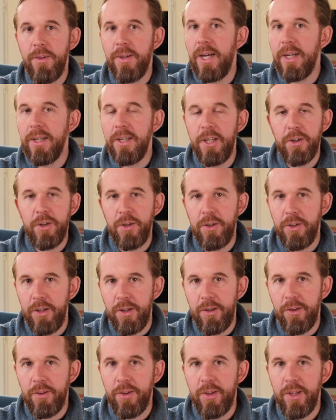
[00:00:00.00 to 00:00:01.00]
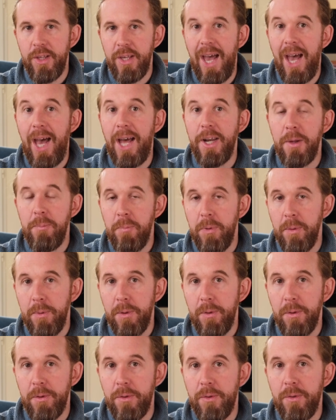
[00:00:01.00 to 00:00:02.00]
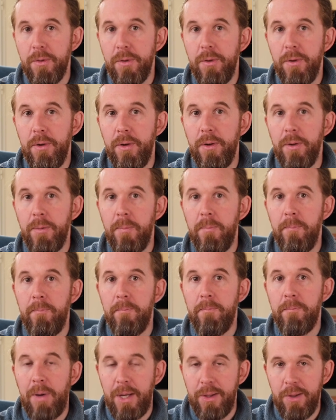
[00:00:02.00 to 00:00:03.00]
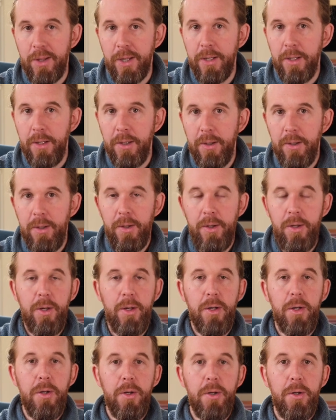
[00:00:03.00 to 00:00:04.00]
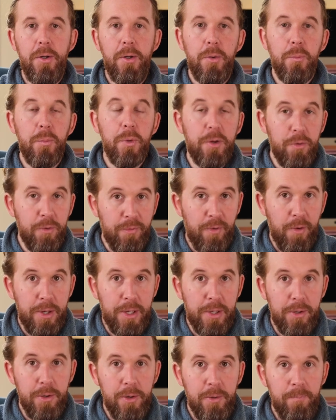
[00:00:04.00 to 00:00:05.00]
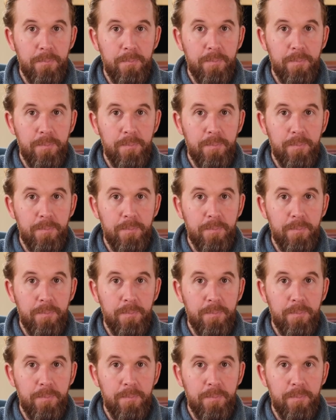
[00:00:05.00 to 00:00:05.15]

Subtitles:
technician didn't see any bubbles passing, which was very good.